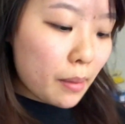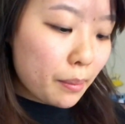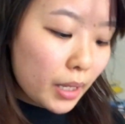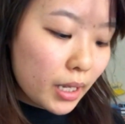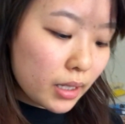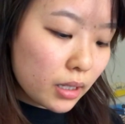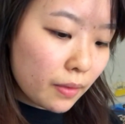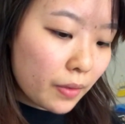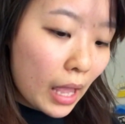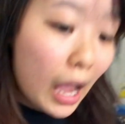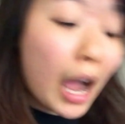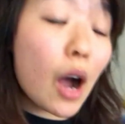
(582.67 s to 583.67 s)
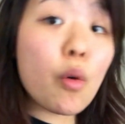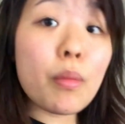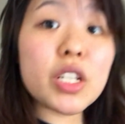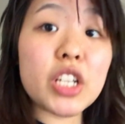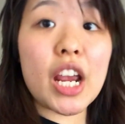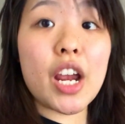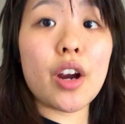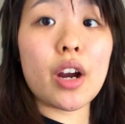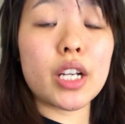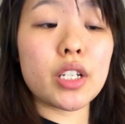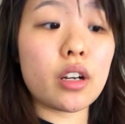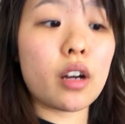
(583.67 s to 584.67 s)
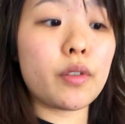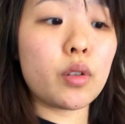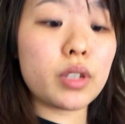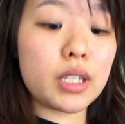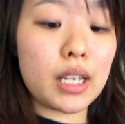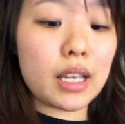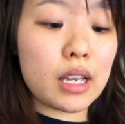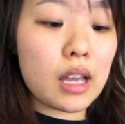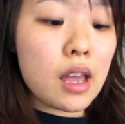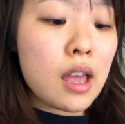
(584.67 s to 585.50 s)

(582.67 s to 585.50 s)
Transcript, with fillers: because of how much hair I took off. You'll see,